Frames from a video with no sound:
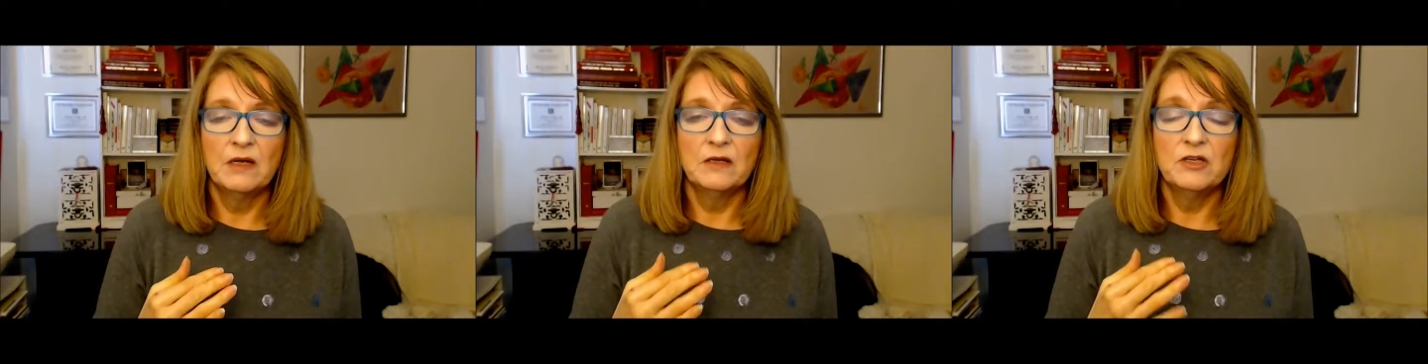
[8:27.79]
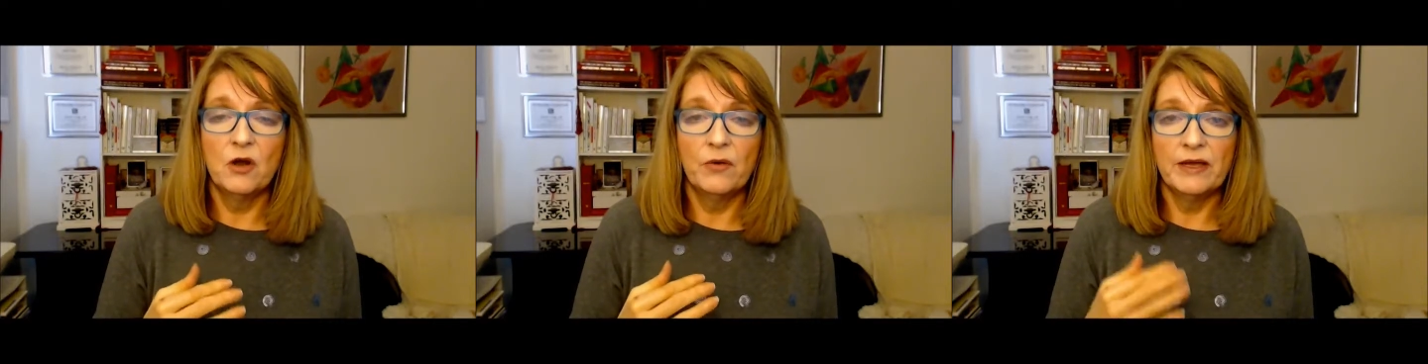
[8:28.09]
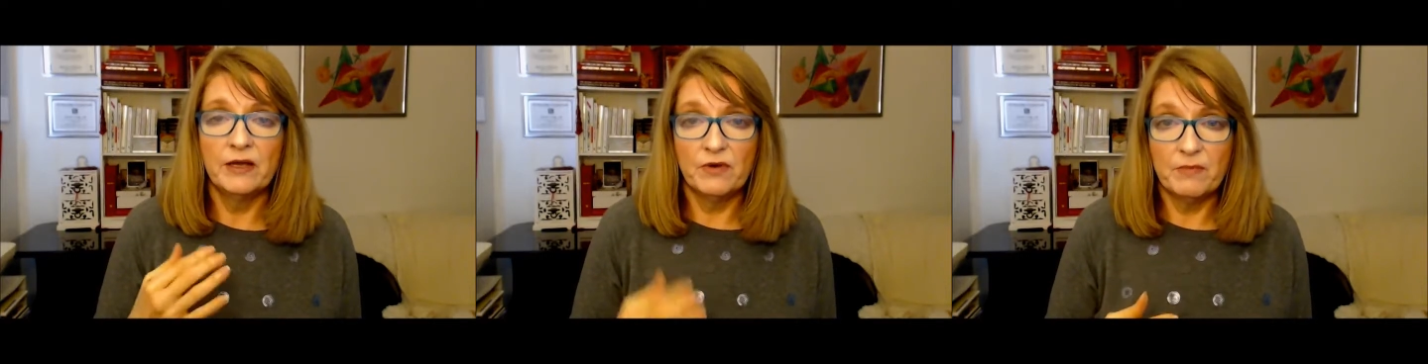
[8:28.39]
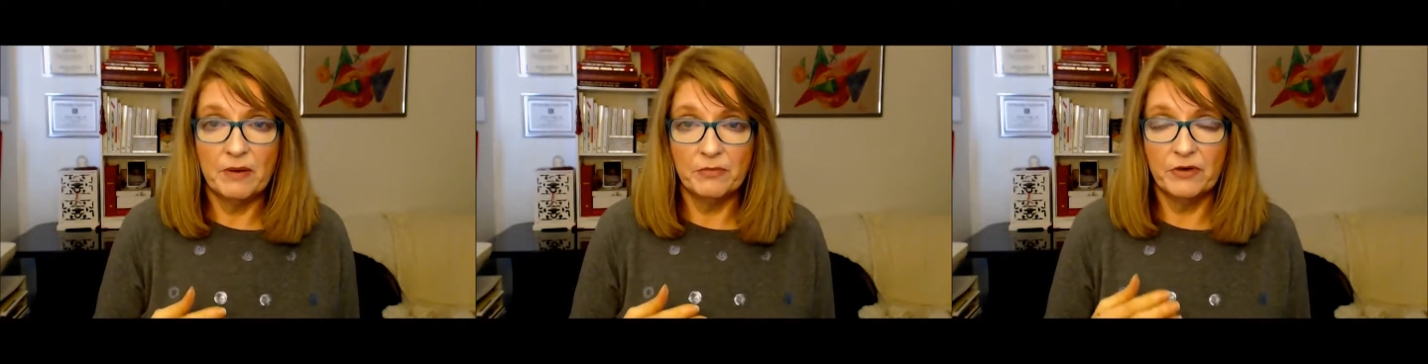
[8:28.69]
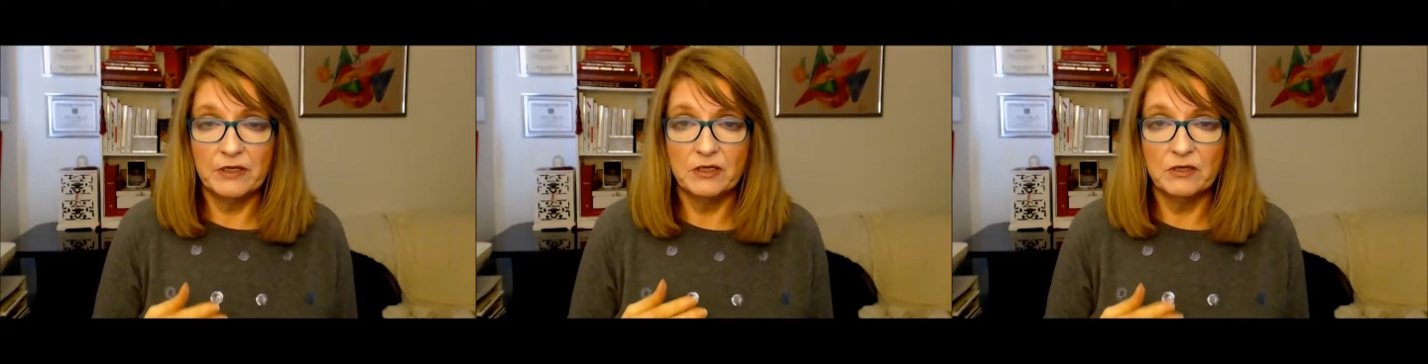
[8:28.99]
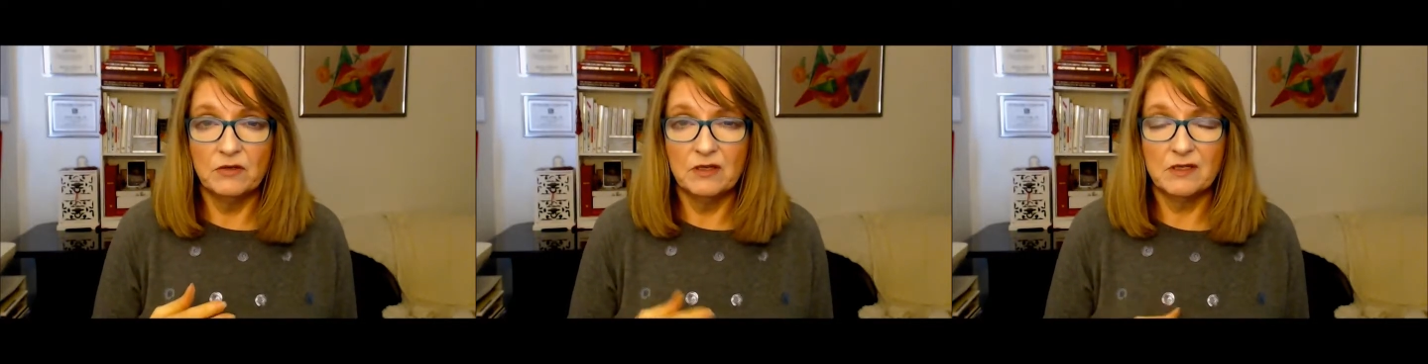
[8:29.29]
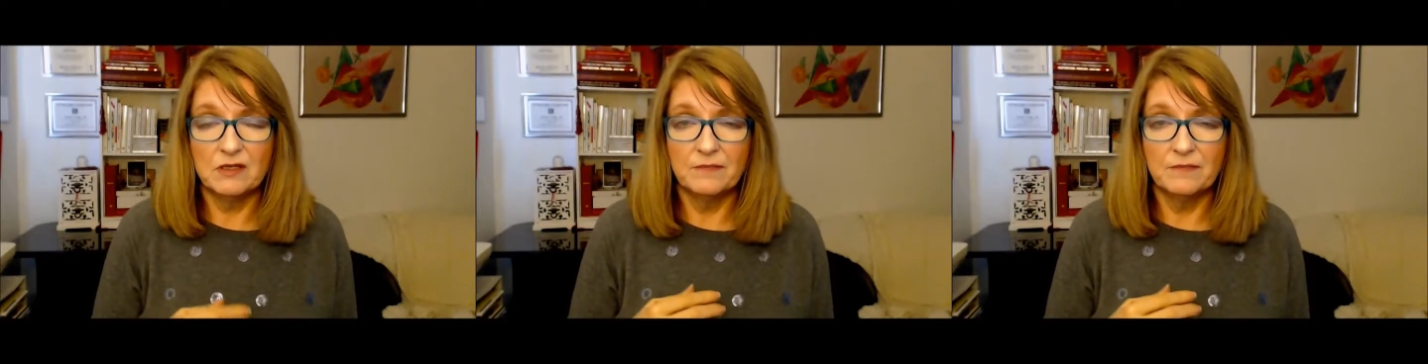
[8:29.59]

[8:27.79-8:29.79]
knowing and remembering to do this.